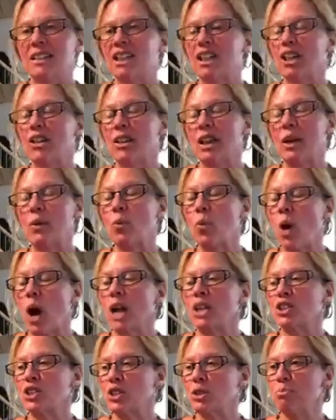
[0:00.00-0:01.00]
You know, they
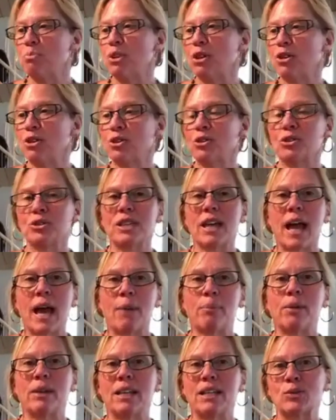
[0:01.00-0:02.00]
watched the miracles
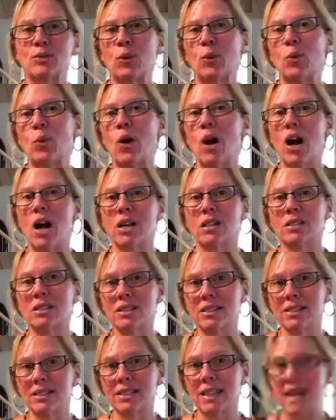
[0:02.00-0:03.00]
happen as we
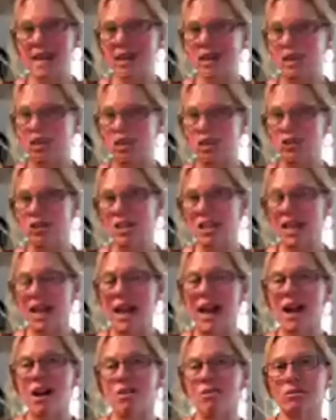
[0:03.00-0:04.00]
walked that journey
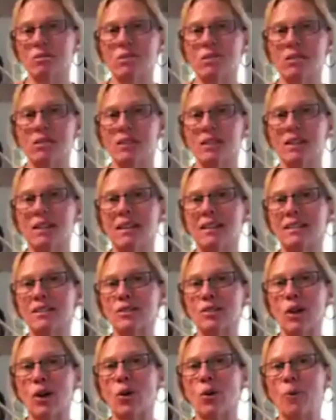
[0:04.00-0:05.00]
out.
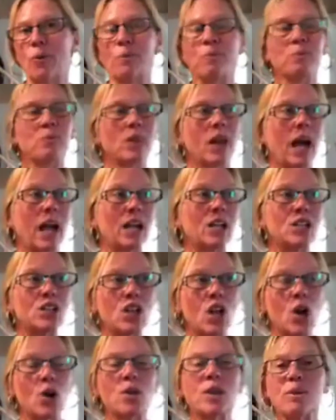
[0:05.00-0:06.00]
So I
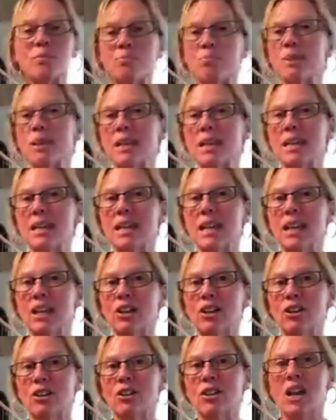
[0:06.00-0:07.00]
know that being
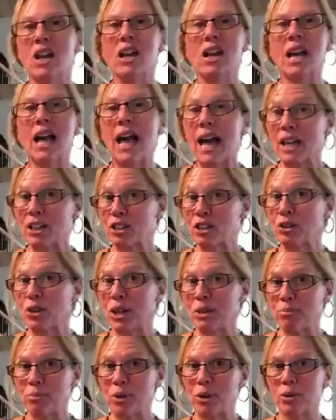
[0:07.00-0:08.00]
here had
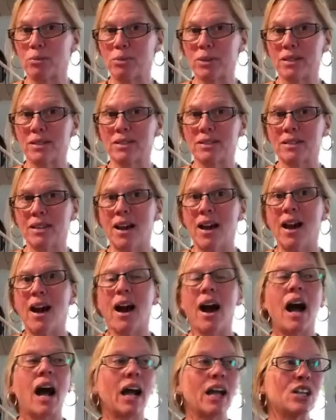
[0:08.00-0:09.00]
great purpose.
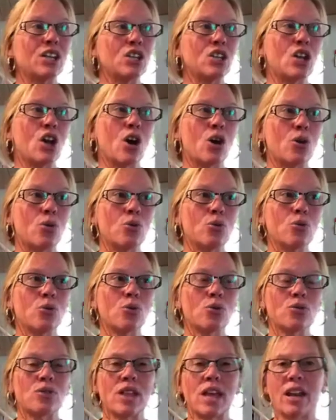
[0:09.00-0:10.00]
I
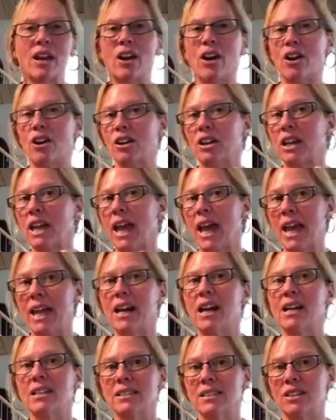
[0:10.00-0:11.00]
know that our
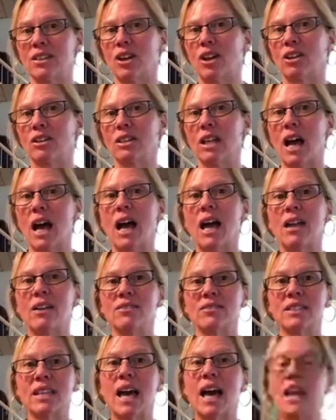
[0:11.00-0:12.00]
chaos in our
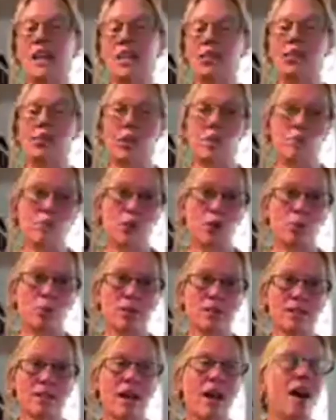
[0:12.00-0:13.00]
lives had great
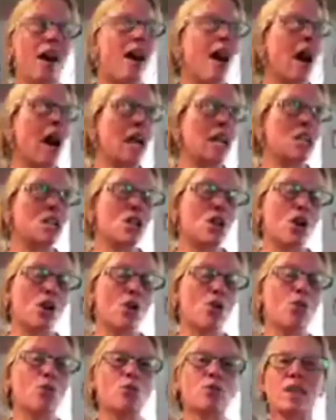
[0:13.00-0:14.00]
purpose. I
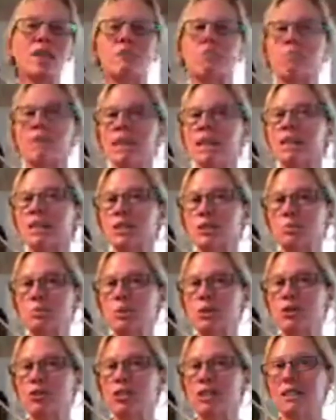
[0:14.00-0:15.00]
know that me
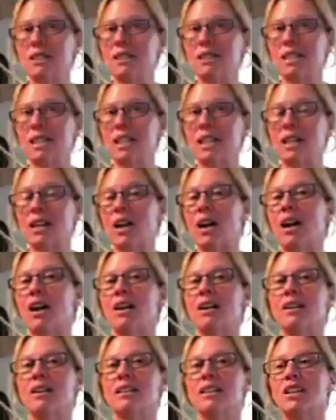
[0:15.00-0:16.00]
experiencing,
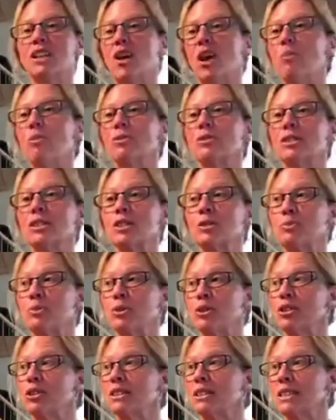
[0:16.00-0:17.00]
you know, almost
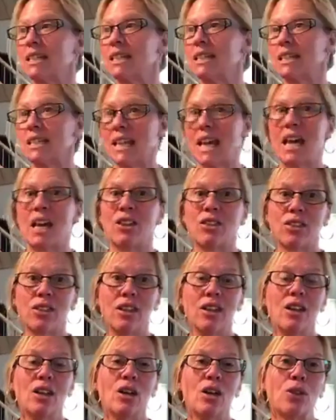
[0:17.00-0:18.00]
experiencing death
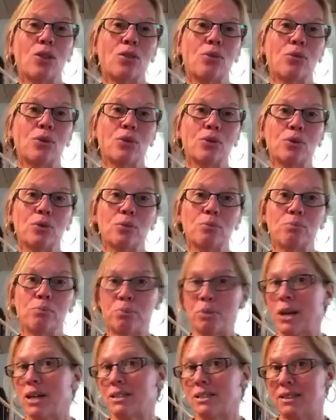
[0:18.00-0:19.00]
through
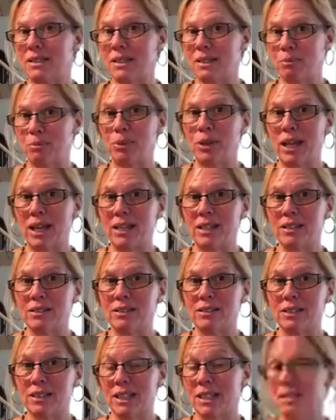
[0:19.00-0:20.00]
breast implant
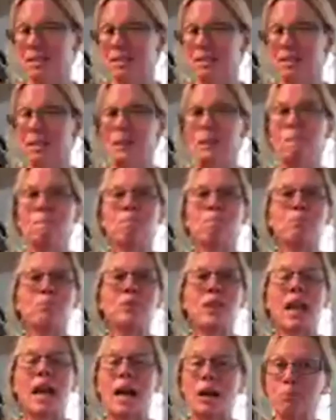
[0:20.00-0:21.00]
illness
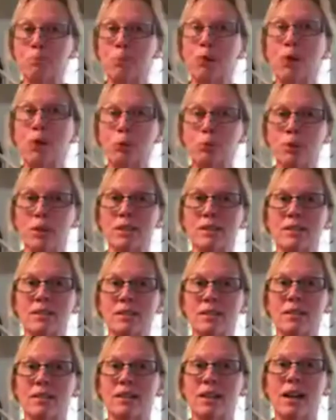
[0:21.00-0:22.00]
had purpose.
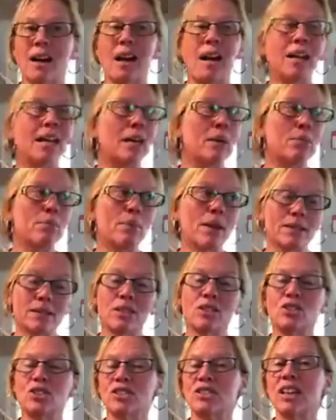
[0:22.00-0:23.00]
I get
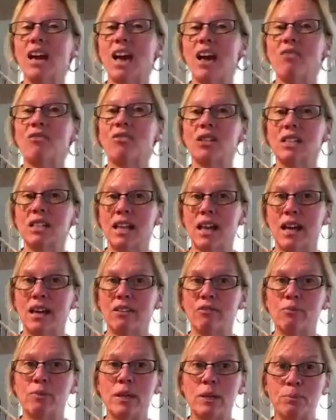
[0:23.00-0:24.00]
messages every
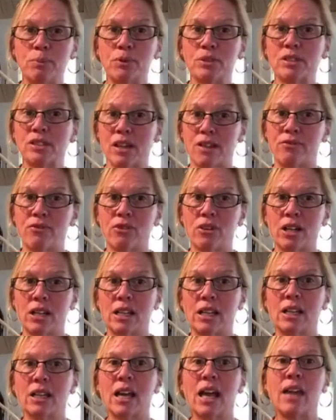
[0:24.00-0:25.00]
day of people
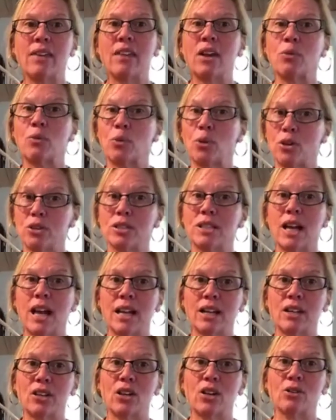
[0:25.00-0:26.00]
suffering and that weren't
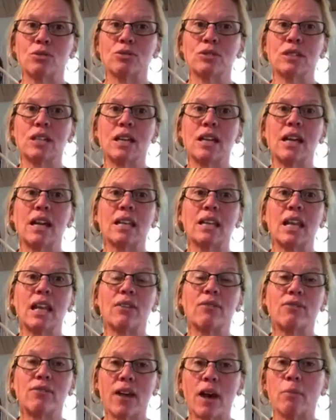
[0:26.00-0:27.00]
diagnosed and
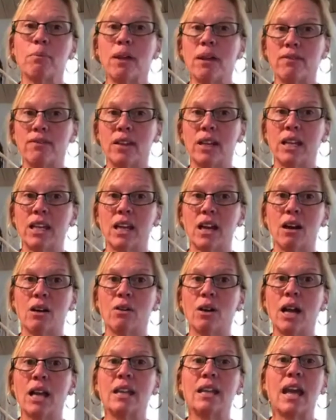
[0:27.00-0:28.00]
that found my video
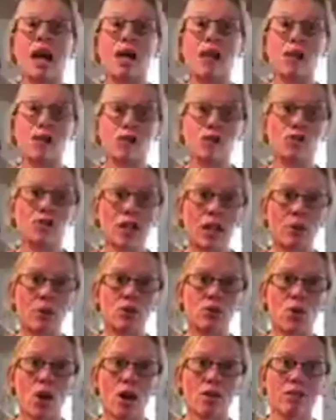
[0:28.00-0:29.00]
and now understand
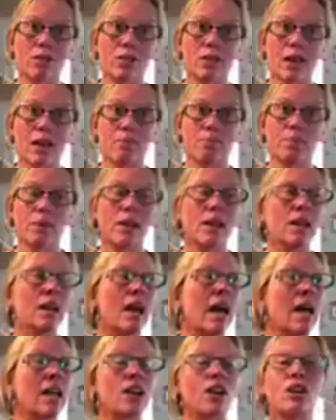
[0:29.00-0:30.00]
what's wrong with them
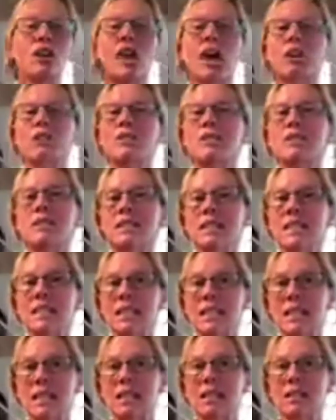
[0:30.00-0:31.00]
and are now
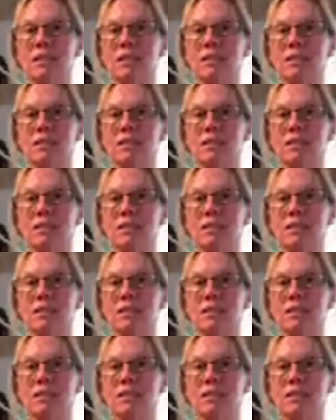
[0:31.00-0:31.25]
seeking